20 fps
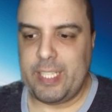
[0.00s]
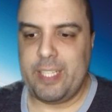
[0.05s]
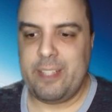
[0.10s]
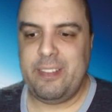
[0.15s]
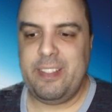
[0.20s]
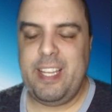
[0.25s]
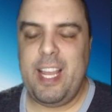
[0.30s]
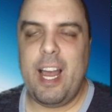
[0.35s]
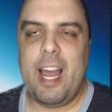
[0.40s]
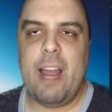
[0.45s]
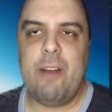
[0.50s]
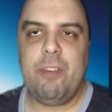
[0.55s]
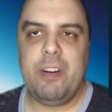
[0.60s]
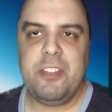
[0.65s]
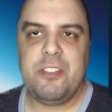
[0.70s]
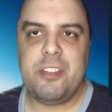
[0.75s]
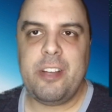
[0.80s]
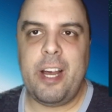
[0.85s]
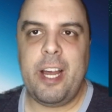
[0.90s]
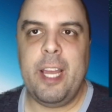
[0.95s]
yeah, every
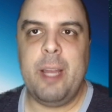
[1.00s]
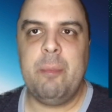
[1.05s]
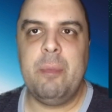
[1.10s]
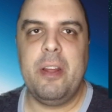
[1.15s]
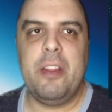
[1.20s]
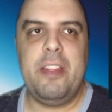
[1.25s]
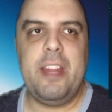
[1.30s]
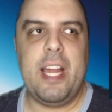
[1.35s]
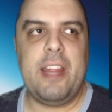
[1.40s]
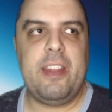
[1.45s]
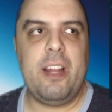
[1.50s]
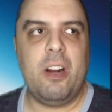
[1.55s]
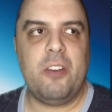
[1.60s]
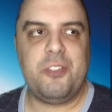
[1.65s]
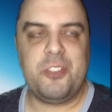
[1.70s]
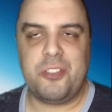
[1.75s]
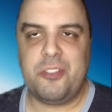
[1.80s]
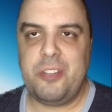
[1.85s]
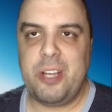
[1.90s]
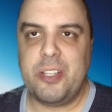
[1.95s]
time that they're
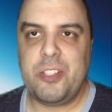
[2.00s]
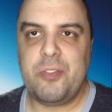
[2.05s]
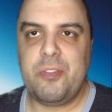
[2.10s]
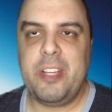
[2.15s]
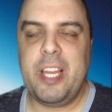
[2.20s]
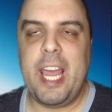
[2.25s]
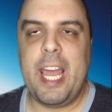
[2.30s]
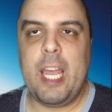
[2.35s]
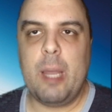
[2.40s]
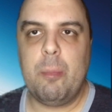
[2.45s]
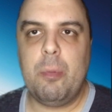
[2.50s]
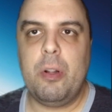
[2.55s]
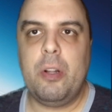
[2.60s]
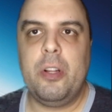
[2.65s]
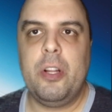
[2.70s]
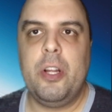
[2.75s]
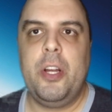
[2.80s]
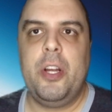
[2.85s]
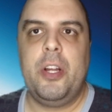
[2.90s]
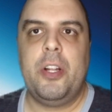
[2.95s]
successfully
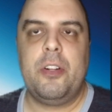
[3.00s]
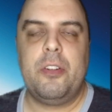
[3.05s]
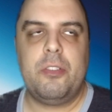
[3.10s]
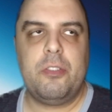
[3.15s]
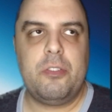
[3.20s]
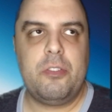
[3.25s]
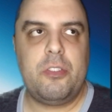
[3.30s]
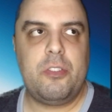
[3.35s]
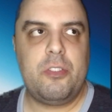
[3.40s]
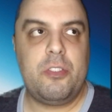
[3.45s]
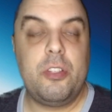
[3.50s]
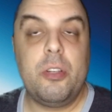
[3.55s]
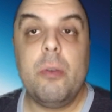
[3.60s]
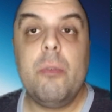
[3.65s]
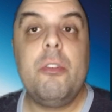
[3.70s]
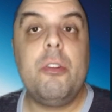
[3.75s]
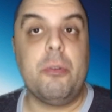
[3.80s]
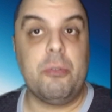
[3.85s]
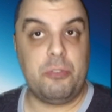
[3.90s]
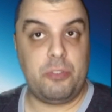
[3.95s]
able
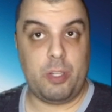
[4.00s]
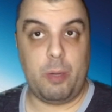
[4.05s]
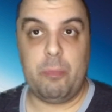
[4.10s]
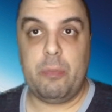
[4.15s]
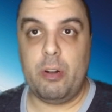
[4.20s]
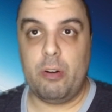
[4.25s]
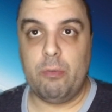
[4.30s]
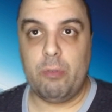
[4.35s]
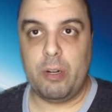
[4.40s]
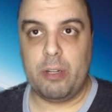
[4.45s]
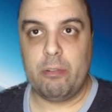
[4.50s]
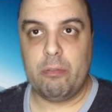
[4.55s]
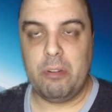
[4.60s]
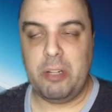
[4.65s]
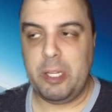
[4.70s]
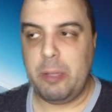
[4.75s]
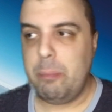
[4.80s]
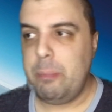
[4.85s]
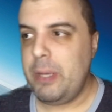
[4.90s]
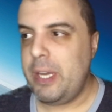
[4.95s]
to do something really,
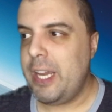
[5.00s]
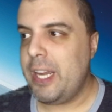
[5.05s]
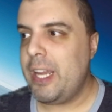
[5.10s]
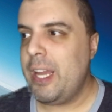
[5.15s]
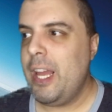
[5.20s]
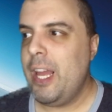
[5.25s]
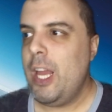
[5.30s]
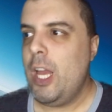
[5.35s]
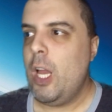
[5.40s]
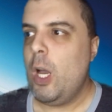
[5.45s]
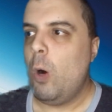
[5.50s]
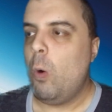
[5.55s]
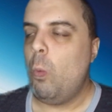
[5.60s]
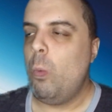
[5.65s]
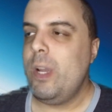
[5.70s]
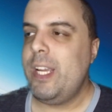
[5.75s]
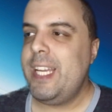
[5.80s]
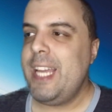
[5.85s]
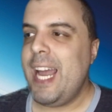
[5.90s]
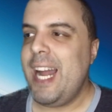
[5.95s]
really big,
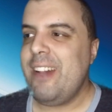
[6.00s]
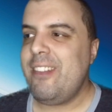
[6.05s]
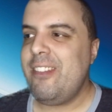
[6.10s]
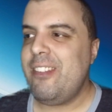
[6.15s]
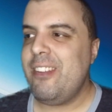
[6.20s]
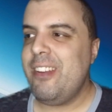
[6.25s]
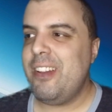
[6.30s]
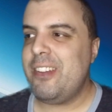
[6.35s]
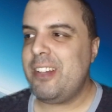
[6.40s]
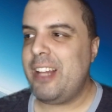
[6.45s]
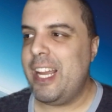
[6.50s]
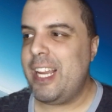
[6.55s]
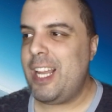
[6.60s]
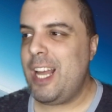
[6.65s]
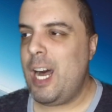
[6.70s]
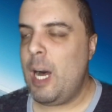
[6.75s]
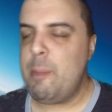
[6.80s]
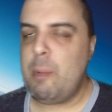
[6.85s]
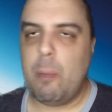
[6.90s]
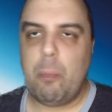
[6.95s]
we get
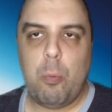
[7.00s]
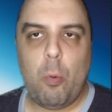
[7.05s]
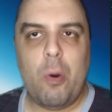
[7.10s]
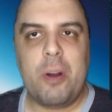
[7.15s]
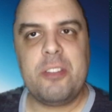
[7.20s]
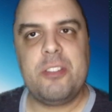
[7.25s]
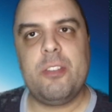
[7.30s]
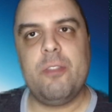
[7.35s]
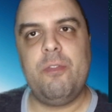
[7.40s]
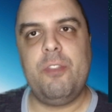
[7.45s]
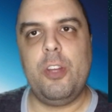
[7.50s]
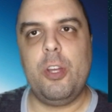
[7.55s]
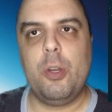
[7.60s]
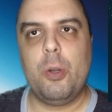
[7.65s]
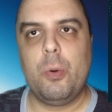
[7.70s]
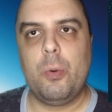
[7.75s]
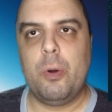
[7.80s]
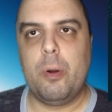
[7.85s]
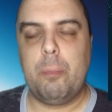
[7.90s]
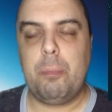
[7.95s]
a point of
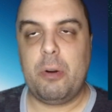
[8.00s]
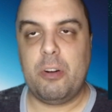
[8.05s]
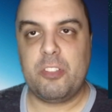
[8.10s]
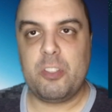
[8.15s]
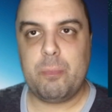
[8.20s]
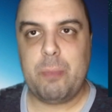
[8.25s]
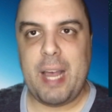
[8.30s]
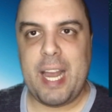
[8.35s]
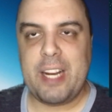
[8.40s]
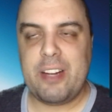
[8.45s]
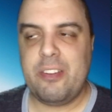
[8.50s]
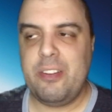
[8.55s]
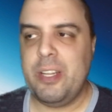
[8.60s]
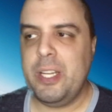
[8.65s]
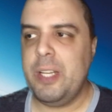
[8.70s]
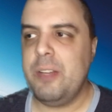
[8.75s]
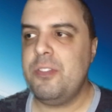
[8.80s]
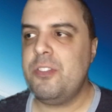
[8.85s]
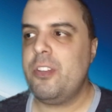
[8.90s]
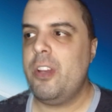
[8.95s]
view,
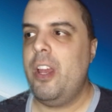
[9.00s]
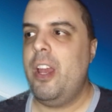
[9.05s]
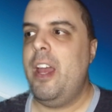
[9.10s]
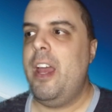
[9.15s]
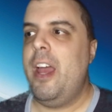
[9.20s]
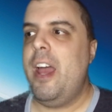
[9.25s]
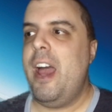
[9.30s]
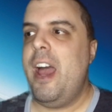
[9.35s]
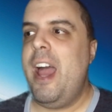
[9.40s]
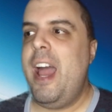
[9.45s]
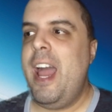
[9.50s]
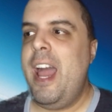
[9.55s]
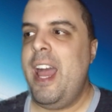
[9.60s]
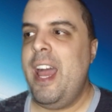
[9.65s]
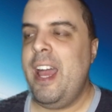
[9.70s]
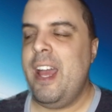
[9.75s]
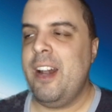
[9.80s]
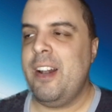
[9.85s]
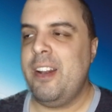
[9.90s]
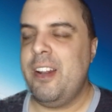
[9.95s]
perspectives,
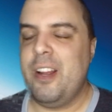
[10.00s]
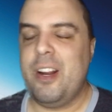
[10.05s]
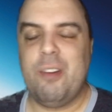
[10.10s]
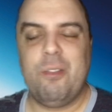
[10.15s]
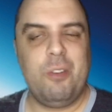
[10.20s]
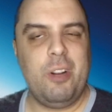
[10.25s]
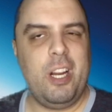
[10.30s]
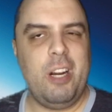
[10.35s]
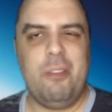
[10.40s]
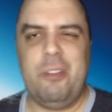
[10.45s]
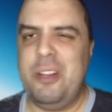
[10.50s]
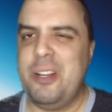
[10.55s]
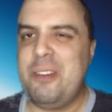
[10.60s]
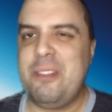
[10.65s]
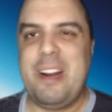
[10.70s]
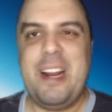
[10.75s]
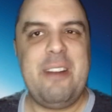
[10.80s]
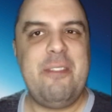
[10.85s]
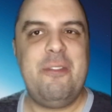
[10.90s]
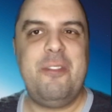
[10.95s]
and really, really
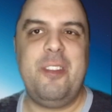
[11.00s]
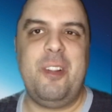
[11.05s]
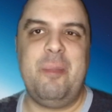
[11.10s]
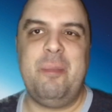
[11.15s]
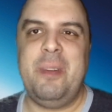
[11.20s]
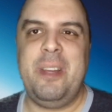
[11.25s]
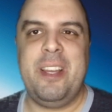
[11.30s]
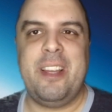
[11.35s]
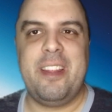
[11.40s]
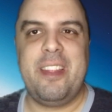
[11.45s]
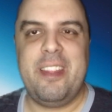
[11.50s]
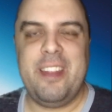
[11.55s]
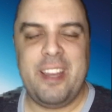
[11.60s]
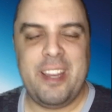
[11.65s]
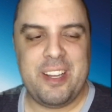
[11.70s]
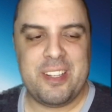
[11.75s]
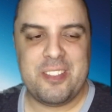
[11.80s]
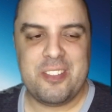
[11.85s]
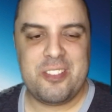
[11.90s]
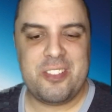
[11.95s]
great filming
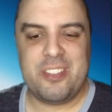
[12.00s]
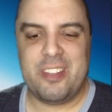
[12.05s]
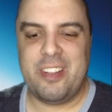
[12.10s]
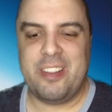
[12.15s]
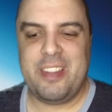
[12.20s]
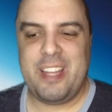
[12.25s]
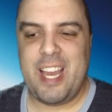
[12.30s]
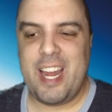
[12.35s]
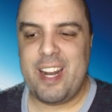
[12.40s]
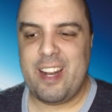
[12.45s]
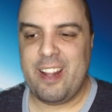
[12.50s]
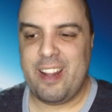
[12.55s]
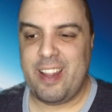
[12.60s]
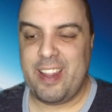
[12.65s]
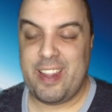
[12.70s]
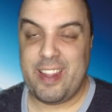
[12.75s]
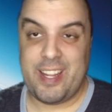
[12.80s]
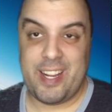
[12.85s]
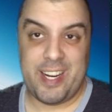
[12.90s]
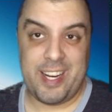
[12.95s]
things that
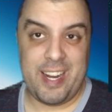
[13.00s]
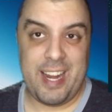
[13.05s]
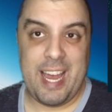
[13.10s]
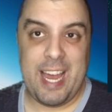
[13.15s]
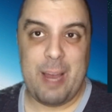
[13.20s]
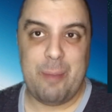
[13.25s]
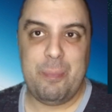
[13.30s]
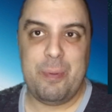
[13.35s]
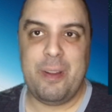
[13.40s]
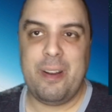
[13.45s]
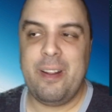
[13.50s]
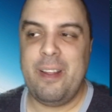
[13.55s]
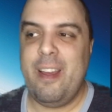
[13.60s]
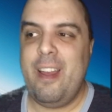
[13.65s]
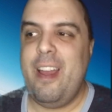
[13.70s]
can happen.